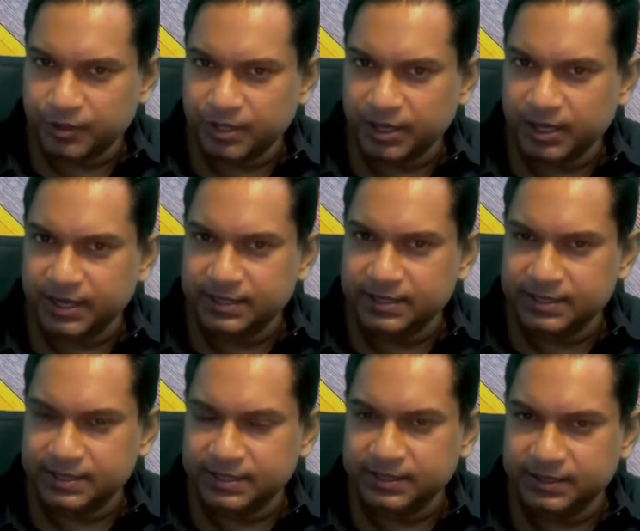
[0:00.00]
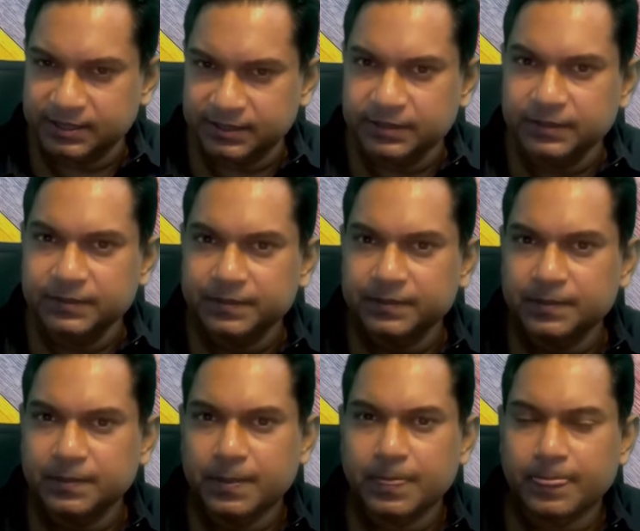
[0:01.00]
until
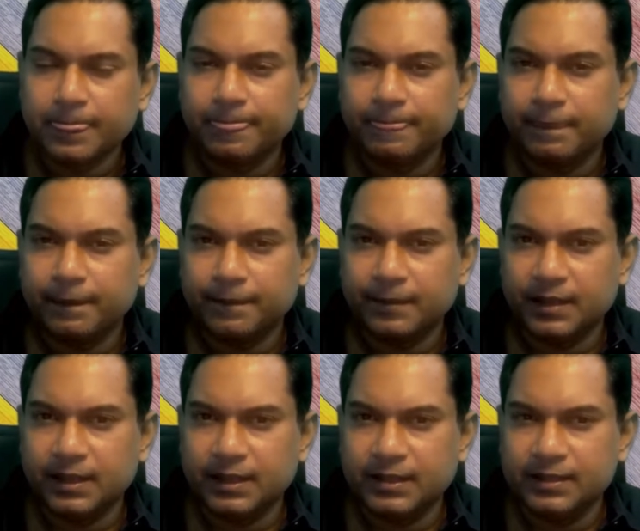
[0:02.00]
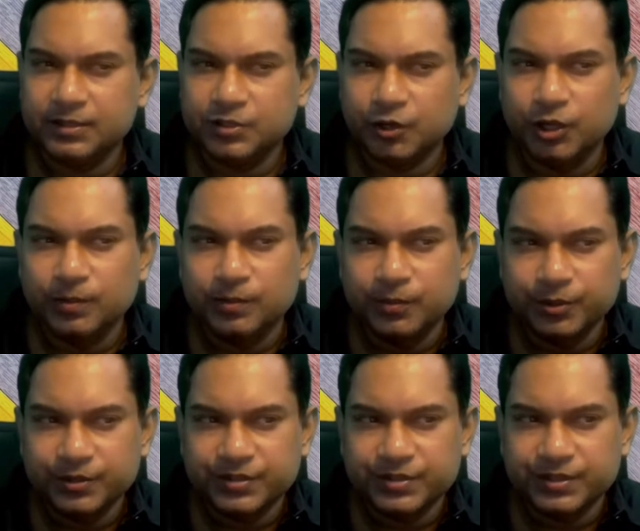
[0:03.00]
it is
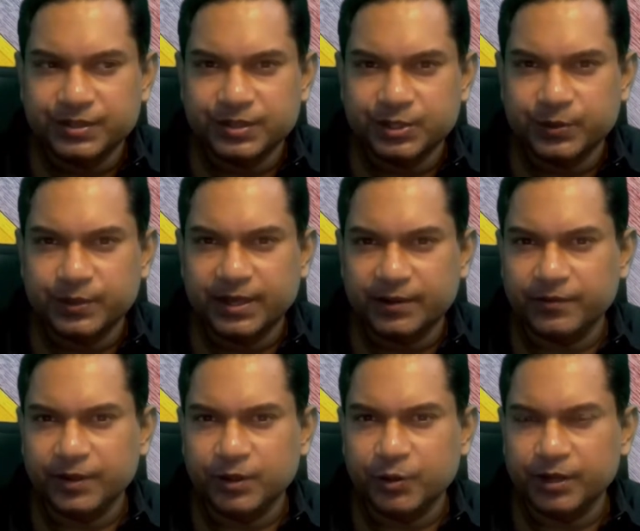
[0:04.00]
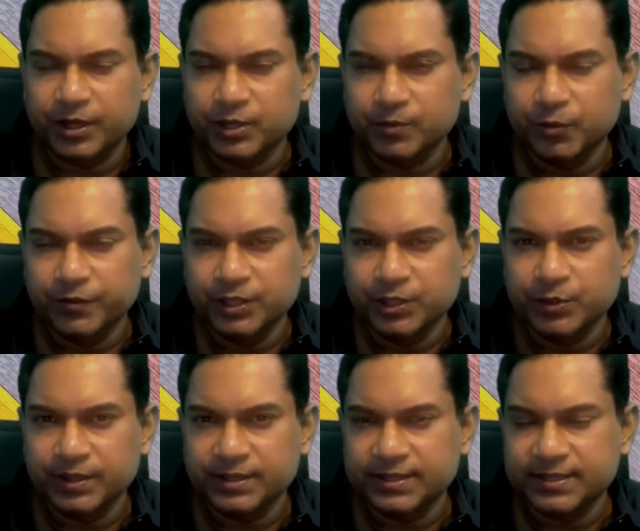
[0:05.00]
almost moving
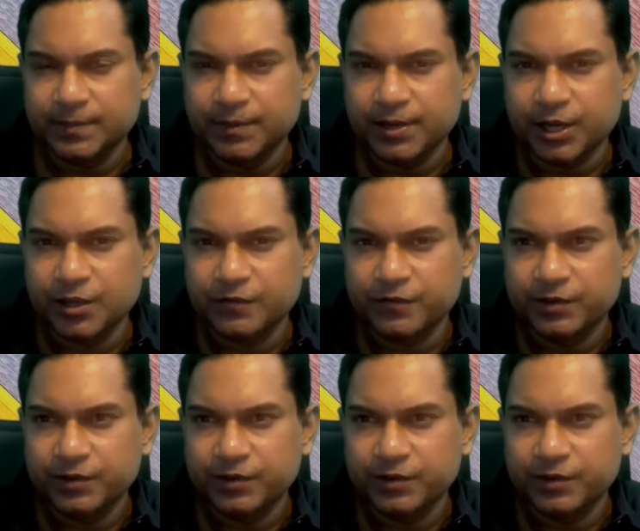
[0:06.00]
towards some kind of